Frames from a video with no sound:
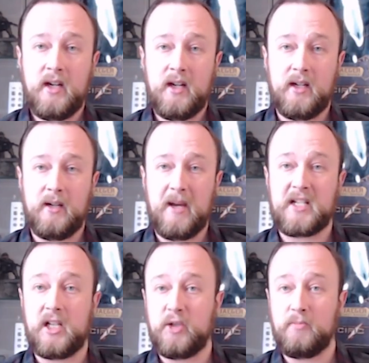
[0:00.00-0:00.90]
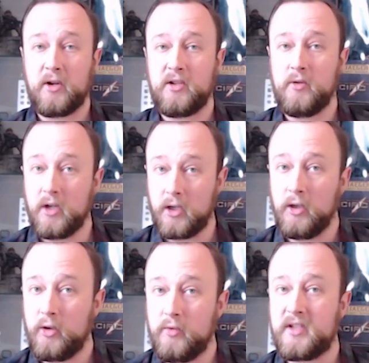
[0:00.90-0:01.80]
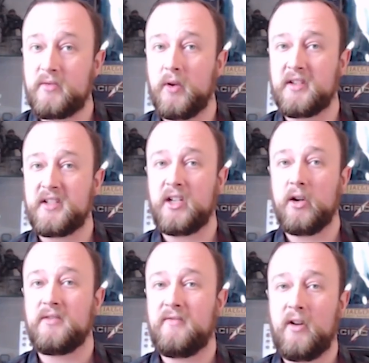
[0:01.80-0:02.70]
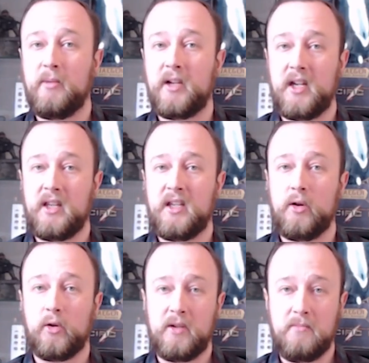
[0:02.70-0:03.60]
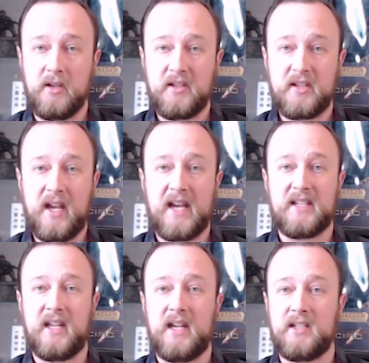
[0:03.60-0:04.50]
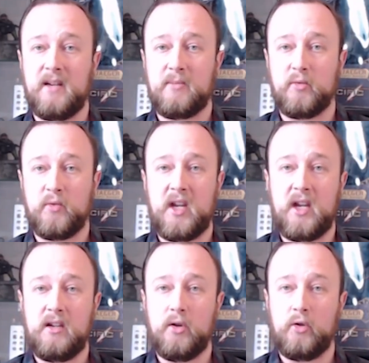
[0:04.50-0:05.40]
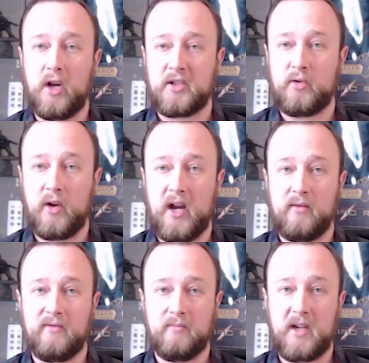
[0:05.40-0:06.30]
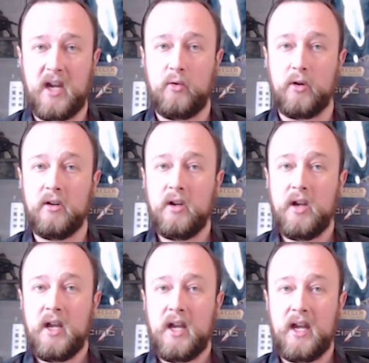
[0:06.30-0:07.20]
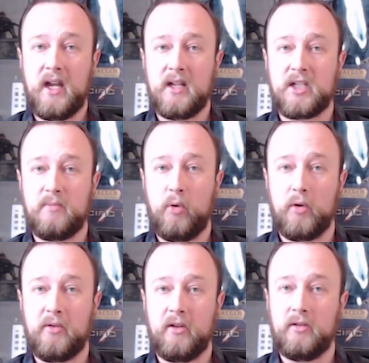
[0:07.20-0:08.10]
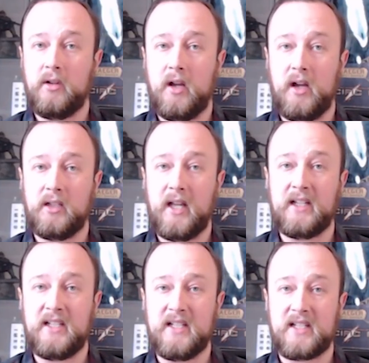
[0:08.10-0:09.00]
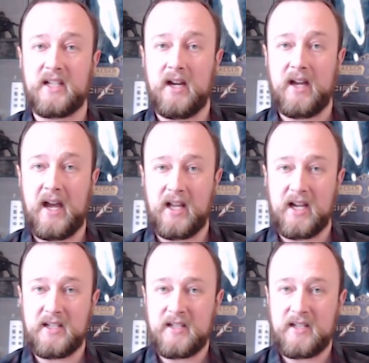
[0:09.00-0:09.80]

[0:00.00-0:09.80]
Escalation Part 2 concludes with Signar's involvement in the early months as they attempt to regain lost ground from Khador and support their Laelese allies.